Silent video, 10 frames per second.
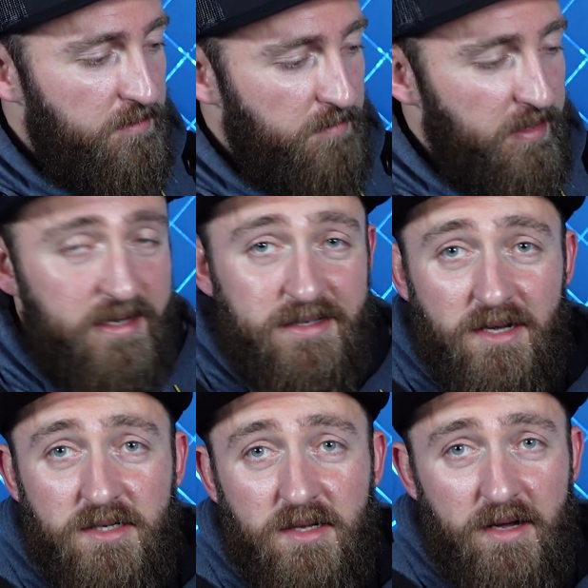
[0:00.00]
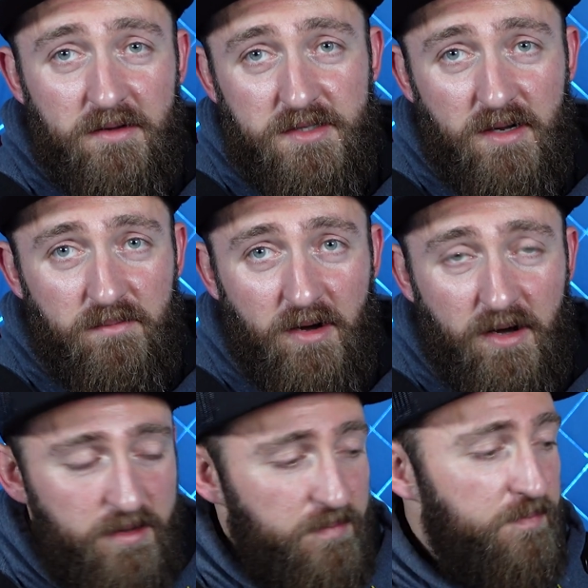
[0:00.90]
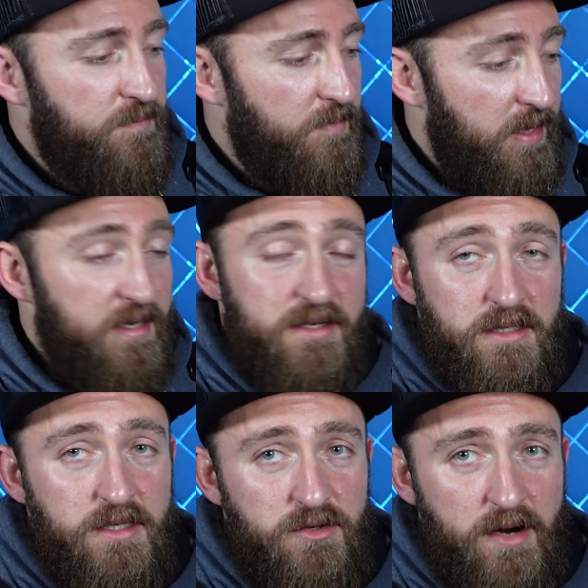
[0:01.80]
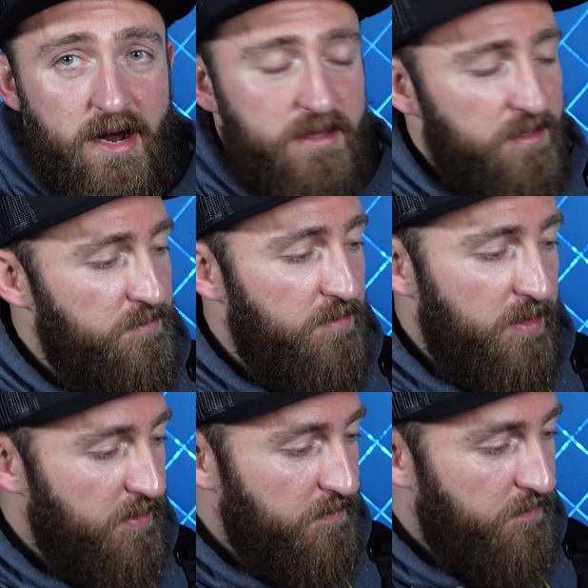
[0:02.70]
making dust clouds on bottom. That does attract them, but